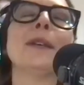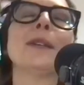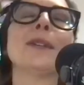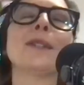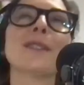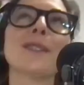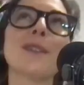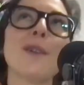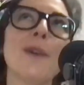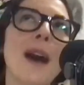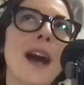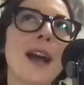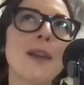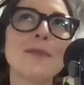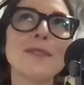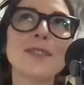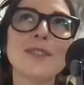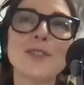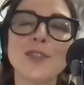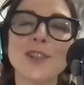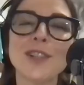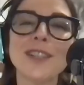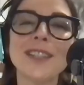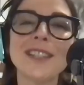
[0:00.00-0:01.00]
So I was
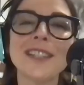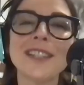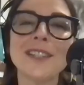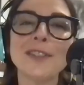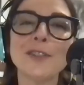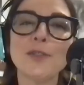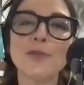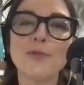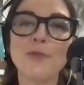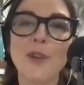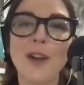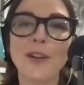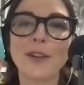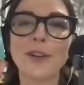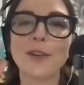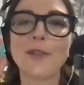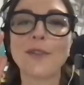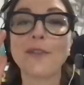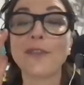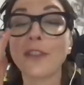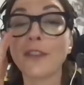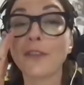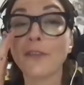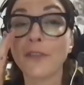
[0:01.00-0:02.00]
just in Toronto
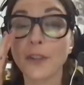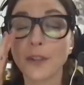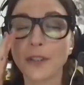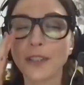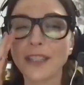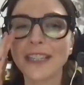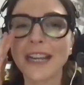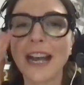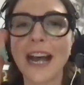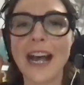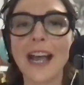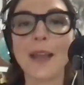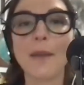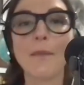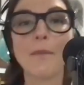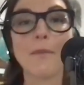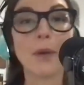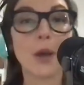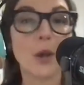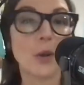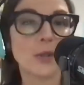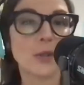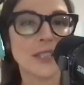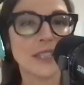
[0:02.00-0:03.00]
for the first time
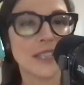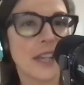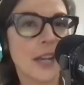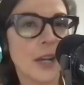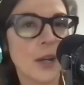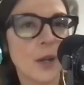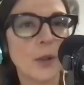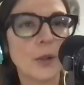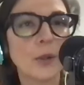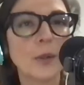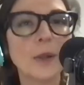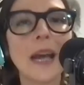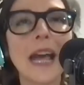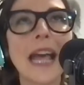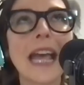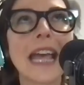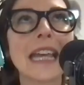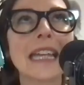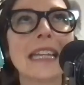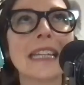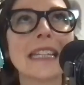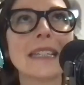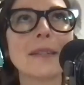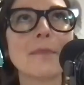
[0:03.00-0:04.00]
post-co,
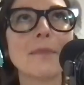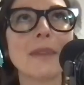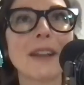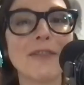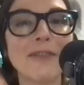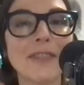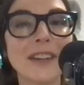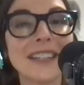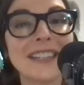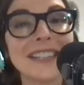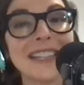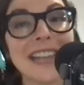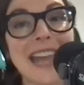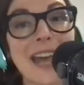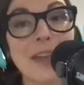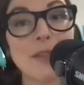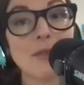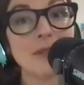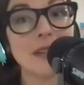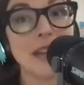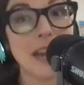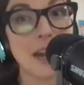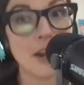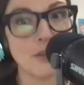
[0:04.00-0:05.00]
and my friend
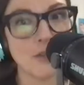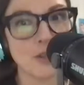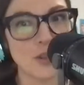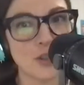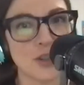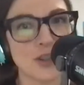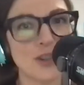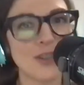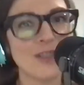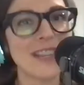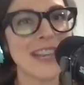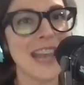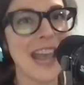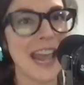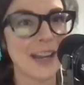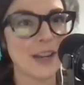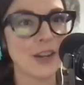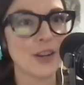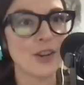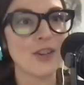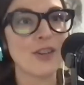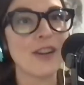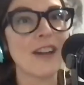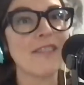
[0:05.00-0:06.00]
Catherine Herringer, the
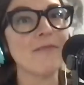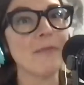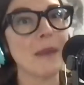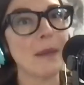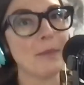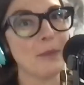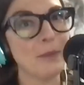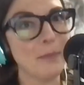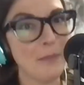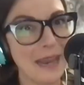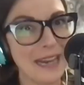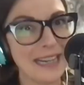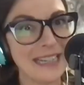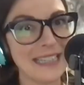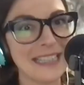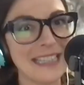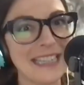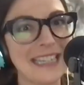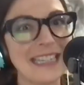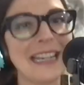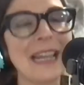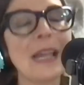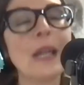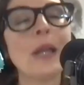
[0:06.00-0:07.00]
editor of Maple
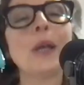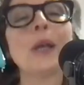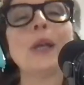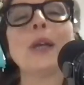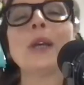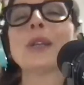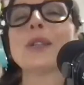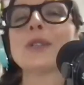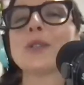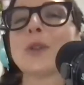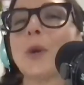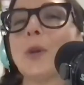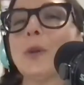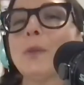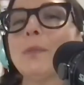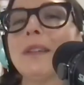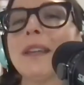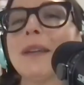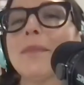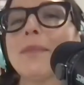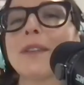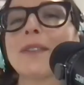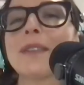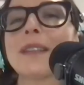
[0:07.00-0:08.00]
Magazine, told me
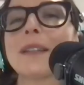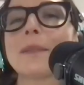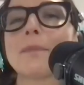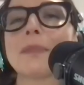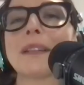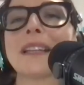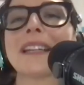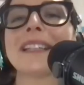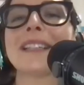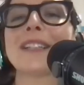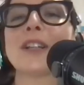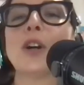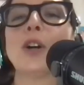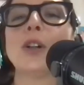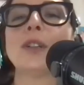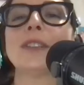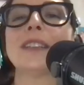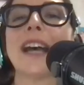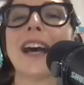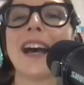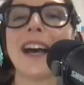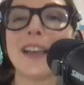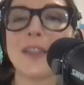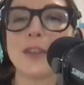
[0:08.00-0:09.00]
about this place called
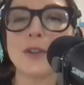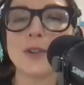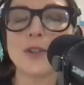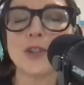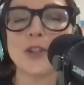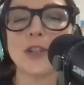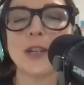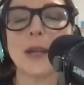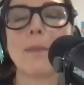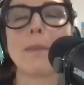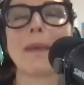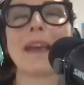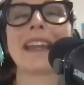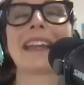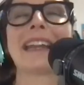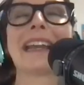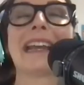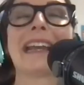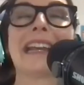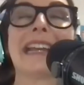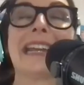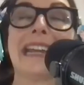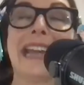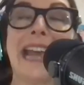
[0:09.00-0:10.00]
Othership, and
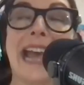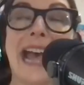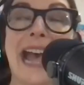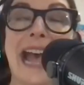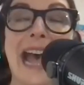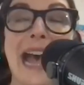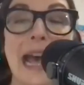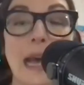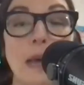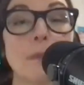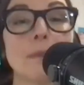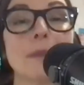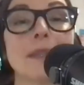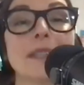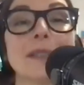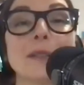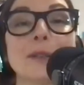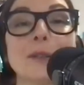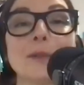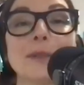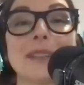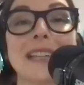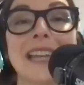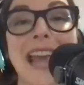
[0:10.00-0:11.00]
I
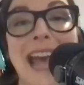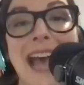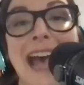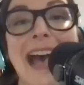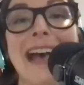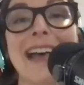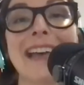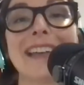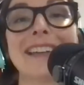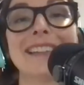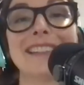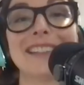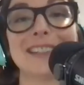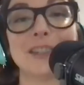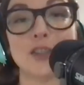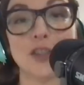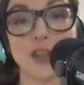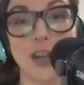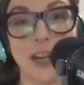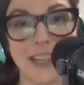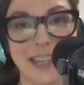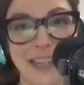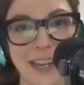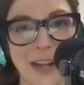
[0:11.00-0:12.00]
absolutely had to
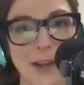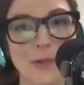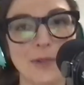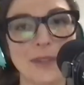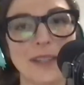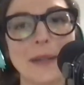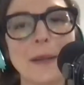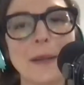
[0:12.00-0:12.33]
check it out.